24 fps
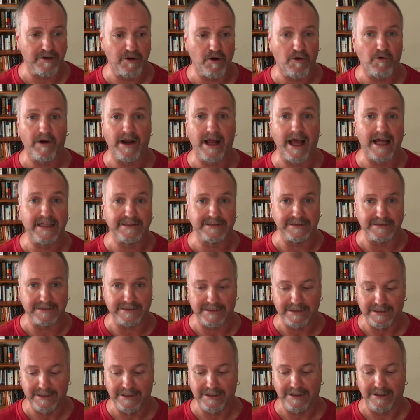it
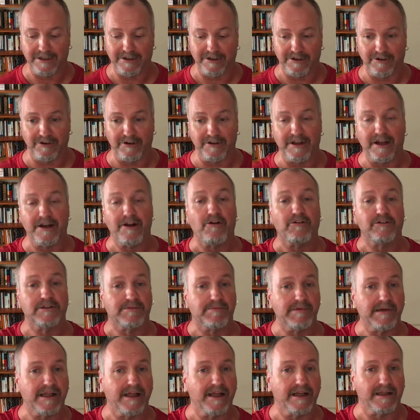hasn't, or they know it's
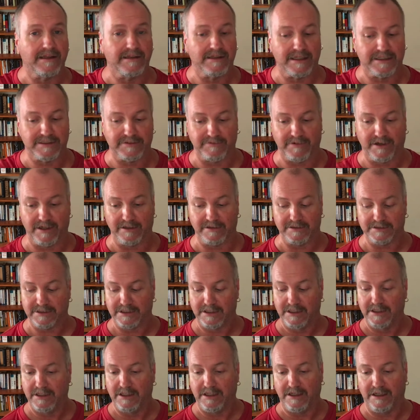been getting less violent.
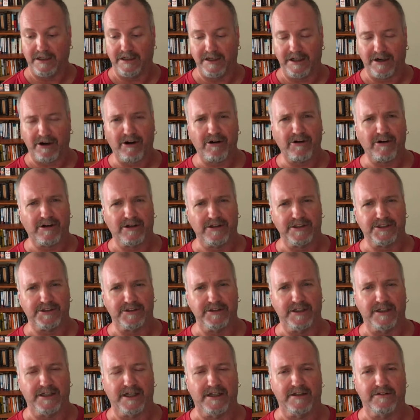In our
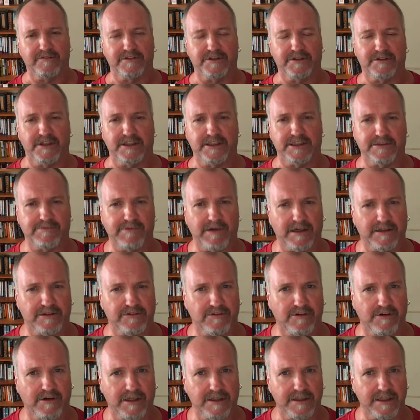country, it kind of traces back to
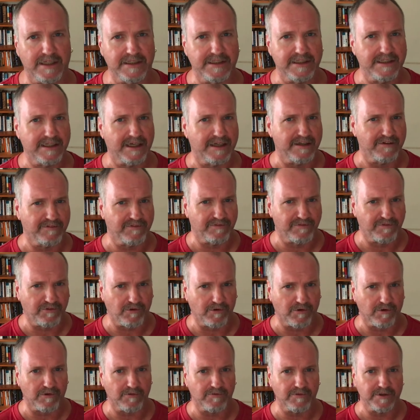around
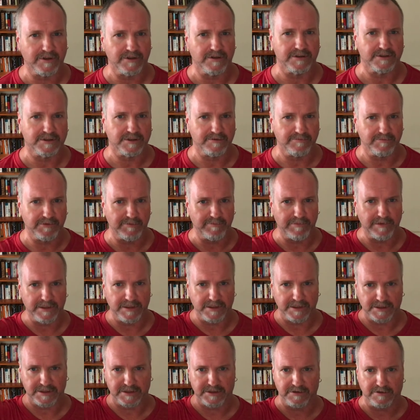1994, when there seemed to be
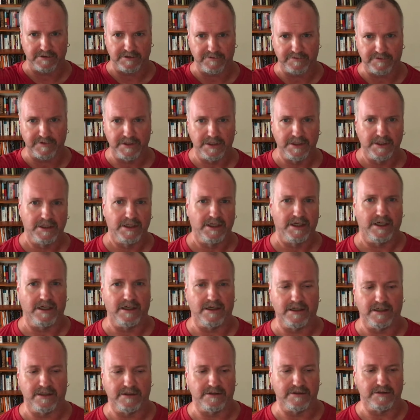this sort of
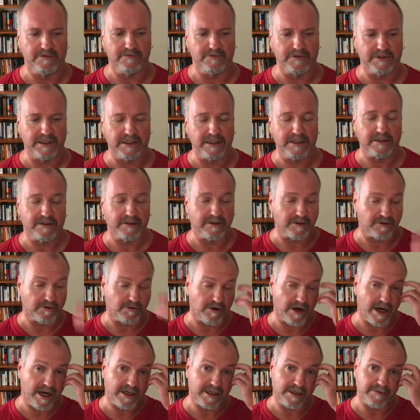the end of the
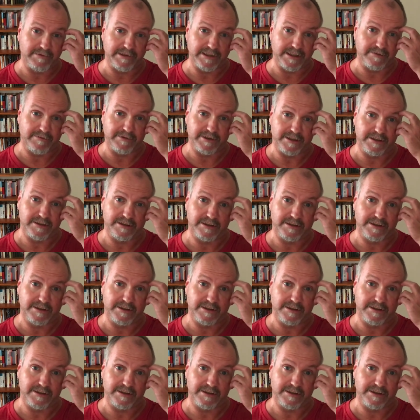crack epidemic,